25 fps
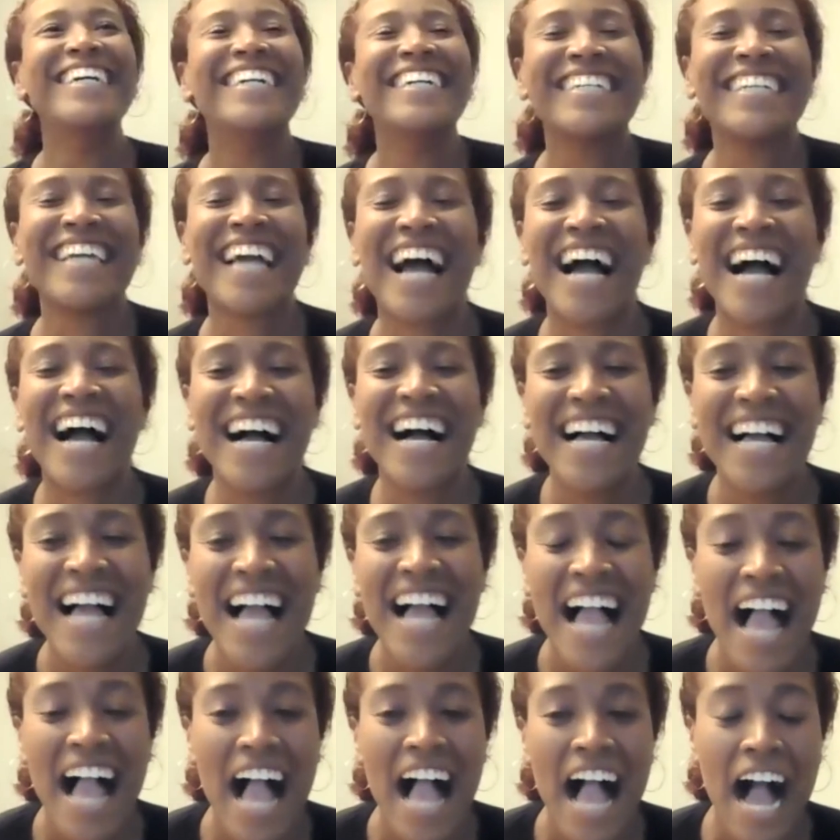Yeah.
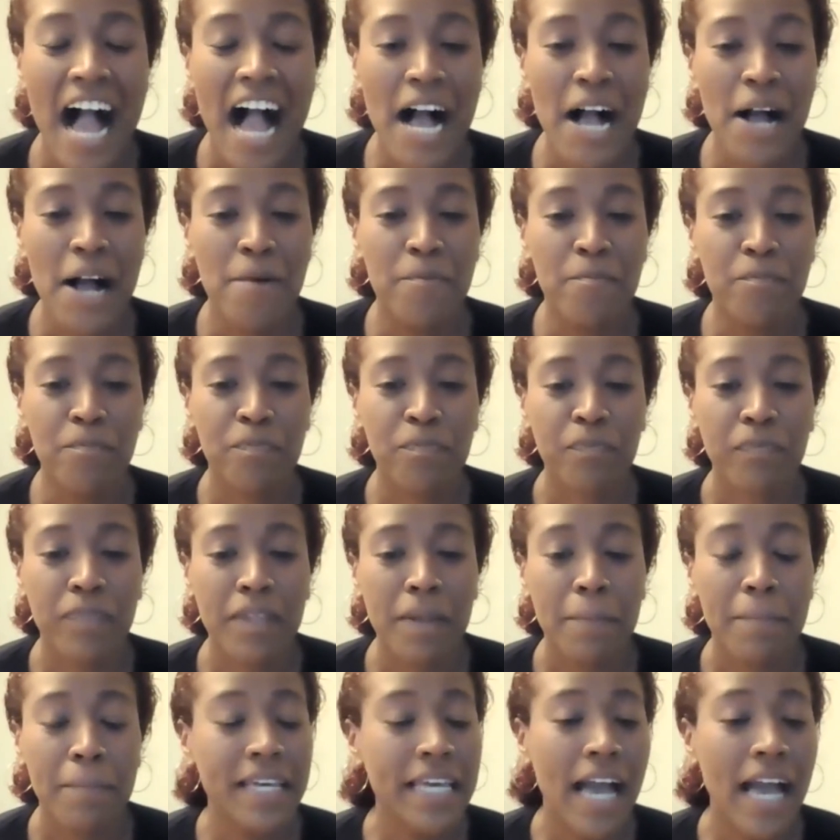
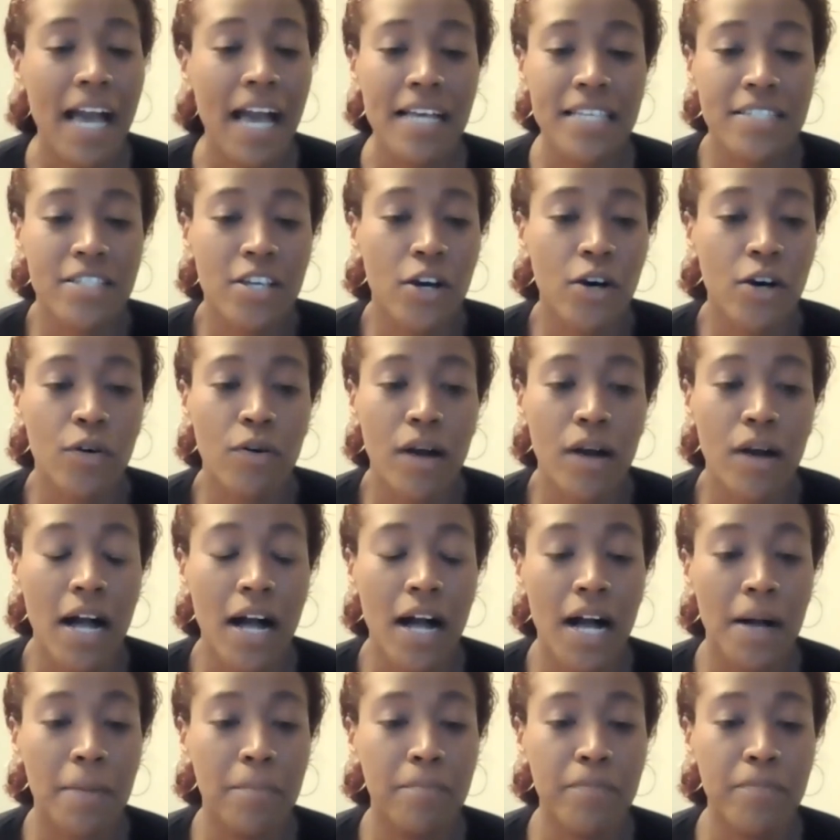But yeah, so
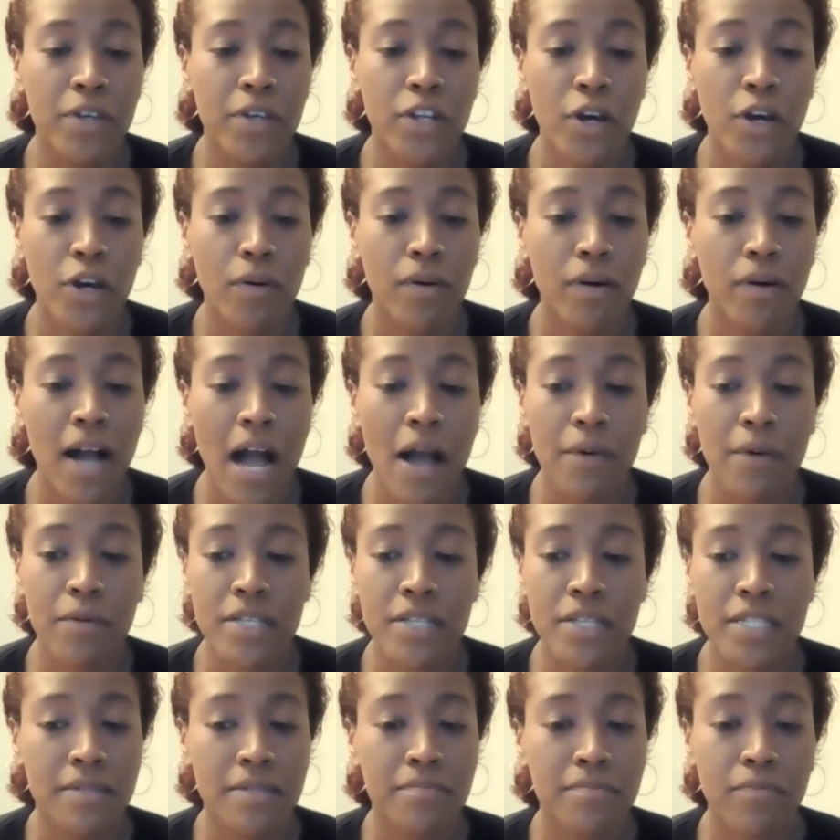I
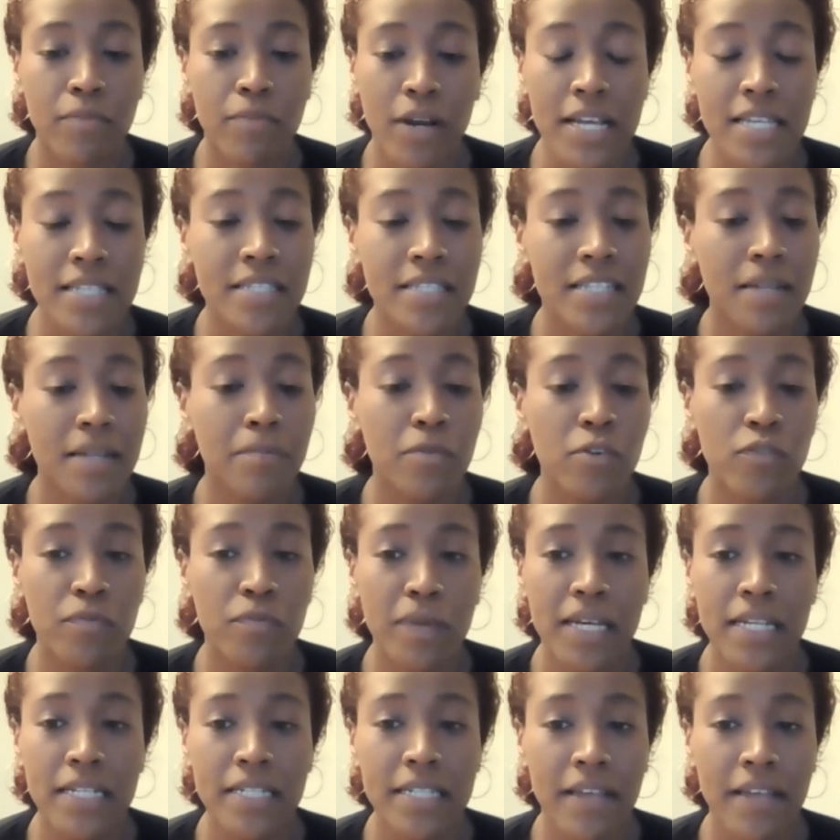was raised in the
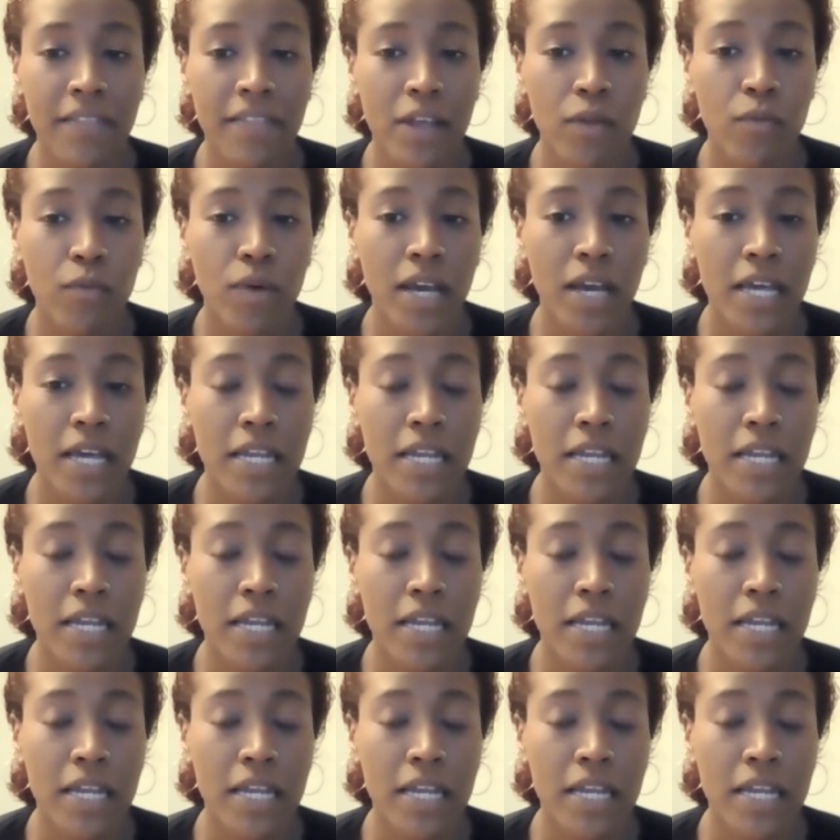movement, and then when